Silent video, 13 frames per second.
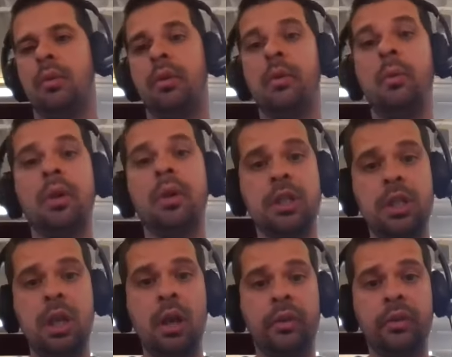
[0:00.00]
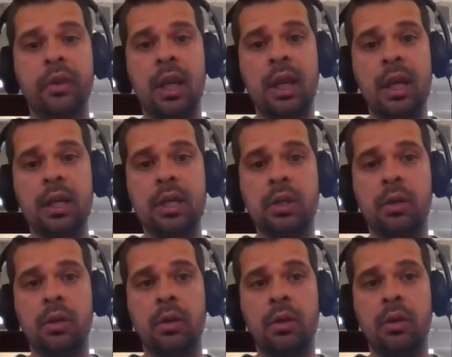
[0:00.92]
because I want you guys to get
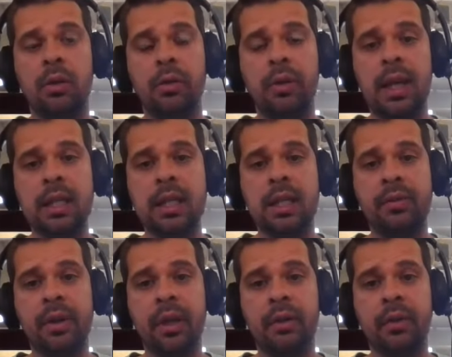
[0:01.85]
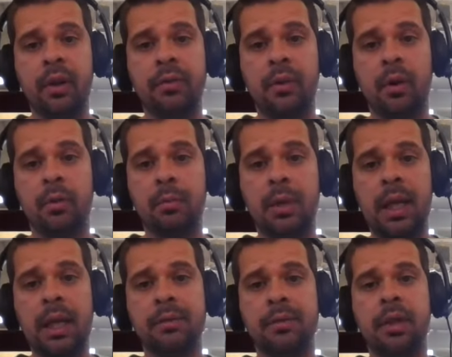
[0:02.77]
into the activities that I've got
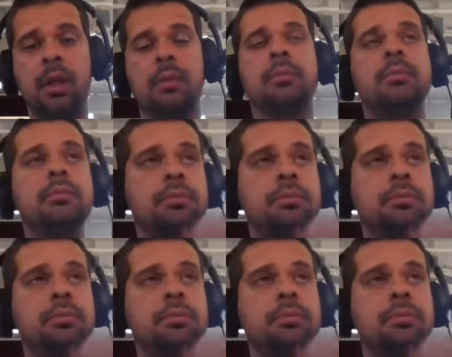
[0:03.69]
planned for you.